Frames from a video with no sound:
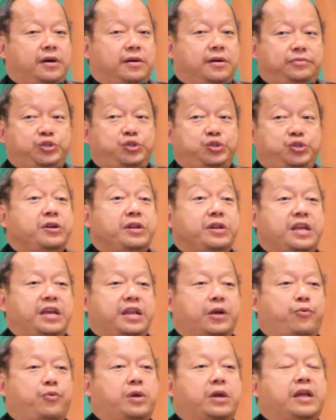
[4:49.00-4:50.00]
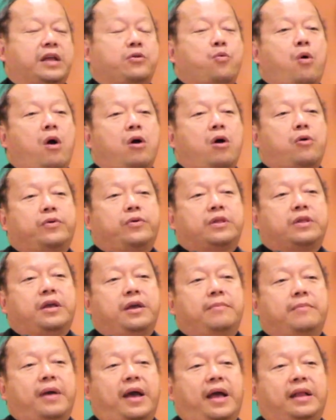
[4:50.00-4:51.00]
journey that we can walk with
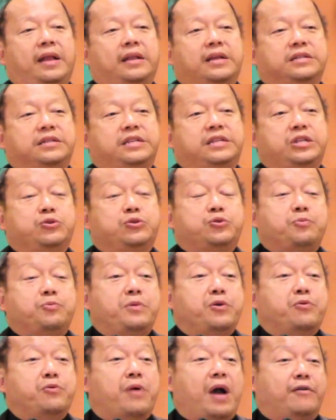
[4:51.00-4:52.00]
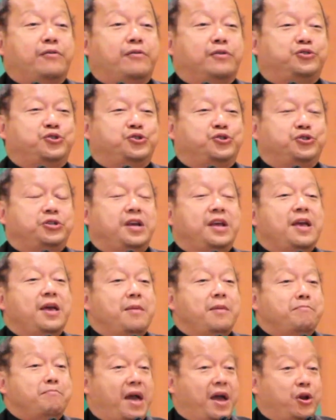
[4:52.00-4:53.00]
him and continue to build our church
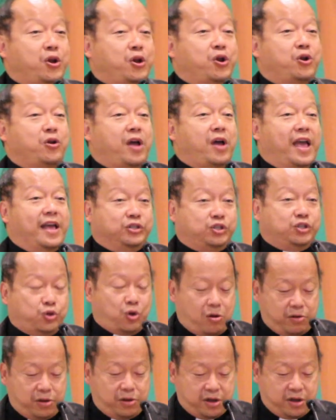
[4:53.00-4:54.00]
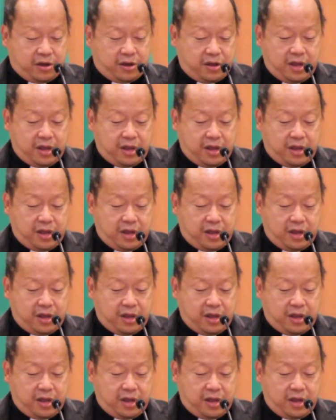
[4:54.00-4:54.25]
better and stronger.